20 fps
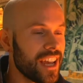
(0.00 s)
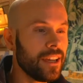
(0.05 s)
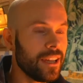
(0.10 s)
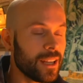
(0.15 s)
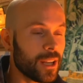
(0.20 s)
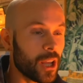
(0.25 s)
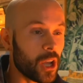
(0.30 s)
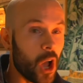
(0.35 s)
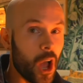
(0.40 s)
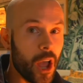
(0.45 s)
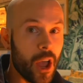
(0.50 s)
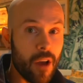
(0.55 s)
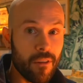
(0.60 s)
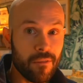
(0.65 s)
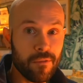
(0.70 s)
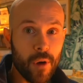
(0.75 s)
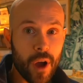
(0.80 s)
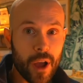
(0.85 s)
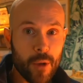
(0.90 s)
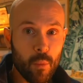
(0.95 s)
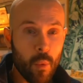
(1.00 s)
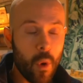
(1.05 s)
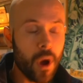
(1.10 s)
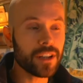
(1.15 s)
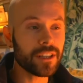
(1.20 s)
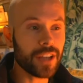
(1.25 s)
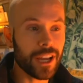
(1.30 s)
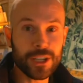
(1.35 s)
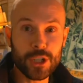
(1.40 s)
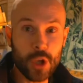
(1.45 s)
Like
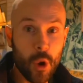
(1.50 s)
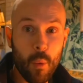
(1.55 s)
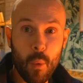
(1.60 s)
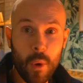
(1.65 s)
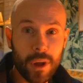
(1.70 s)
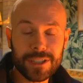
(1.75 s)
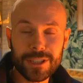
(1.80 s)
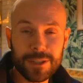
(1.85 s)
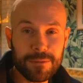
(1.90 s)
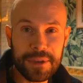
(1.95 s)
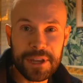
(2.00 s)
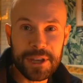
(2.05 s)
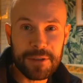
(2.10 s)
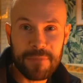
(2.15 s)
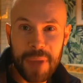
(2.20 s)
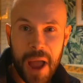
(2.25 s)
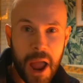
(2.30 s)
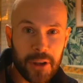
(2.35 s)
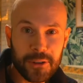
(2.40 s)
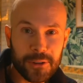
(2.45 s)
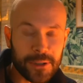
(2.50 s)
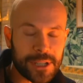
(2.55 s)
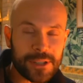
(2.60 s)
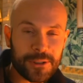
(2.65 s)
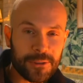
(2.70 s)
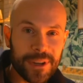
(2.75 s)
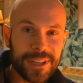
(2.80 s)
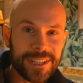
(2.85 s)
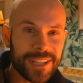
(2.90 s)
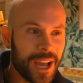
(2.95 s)
I don't want to be in Patrick
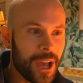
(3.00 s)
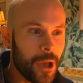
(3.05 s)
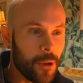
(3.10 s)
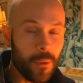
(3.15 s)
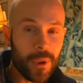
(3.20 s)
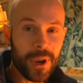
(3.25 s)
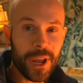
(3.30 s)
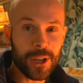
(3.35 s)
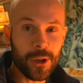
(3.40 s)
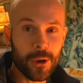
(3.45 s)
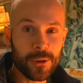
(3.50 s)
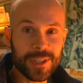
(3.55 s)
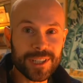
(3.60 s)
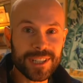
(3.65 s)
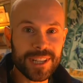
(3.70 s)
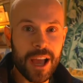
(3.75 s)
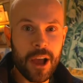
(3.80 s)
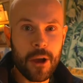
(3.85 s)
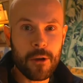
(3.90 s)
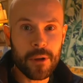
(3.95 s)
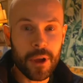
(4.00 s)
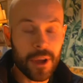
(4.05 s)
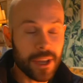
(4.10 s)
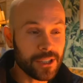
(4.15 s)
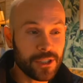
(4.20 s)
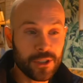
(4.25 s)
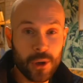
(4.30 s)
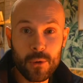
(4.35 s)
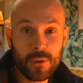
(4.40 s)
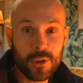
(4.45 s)
Street. When I go to town, I
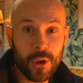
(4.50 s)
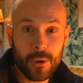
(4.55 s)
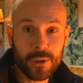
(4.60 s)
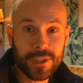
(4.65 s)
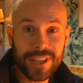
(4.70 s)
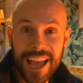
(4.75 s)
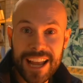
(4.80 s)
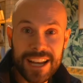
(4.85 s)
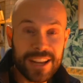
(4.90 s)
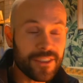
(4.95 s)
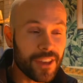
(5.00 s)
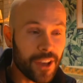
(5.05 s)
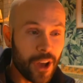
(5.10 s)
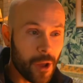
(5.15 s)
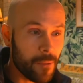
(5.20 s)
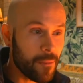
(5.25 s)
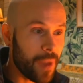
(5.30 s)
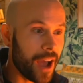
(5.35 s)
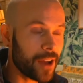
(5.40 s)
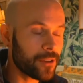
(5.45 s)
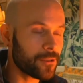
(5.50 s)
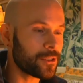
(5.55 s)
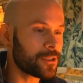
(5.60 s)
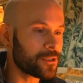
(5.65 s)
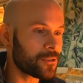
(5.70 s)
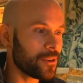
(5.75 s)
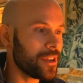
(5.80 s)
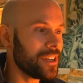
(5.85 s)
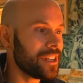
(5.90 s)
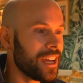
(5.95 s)
don't go to anything on Patrick
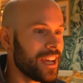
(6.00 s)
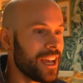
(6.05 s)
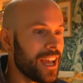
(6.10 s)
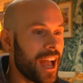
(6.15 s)
Street.